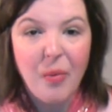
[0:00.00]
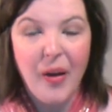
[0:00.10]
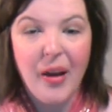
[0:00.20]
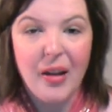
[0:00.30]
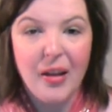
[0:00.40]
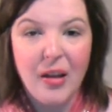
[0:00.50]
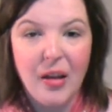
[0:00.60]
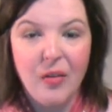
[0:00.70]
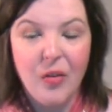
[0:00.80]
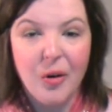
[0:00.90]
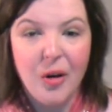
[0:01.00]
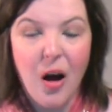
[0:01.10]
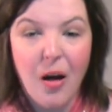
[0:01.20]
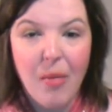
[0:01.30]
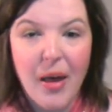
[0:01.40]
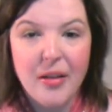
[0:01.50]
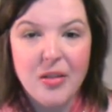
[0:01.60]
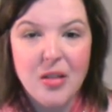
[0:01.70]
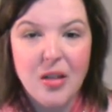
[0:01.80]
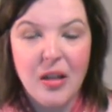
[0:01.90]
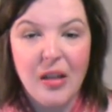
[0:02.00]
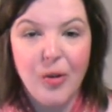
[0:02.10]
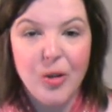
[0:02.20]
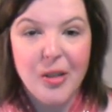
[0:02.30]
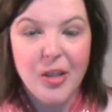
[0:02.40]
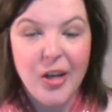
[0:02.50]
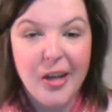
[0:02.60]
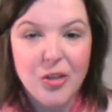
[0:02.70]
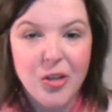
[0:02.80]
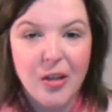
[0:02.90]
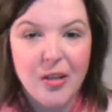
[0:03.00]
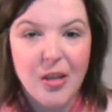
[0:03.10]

and leave your comments, leave your suggestions.